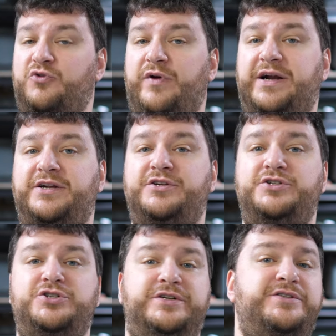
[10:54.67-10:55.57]
directed to
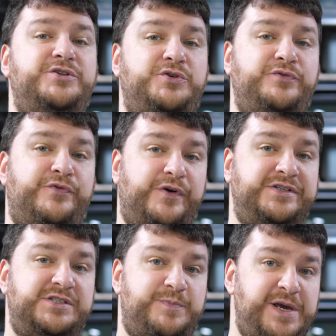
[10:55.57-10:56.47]
just the two
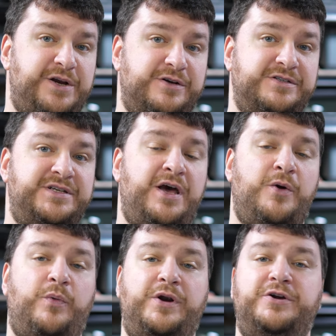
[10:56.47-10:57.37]
front speakers
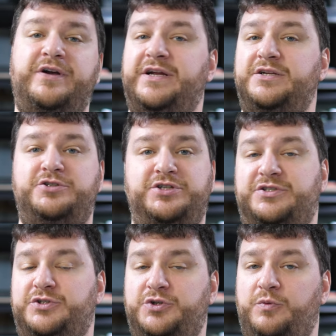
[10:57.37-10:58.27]
when you're in
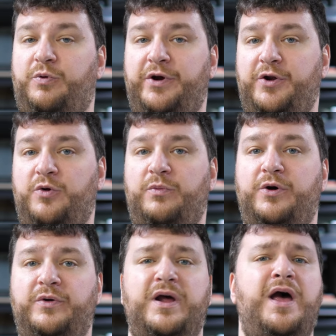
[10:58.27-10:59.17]
just 2.0
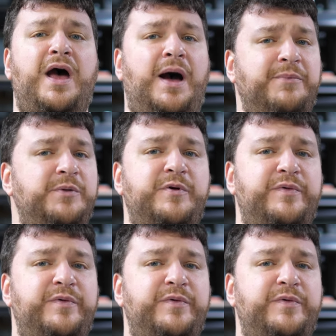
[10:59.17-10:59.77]
mode. I'm going to be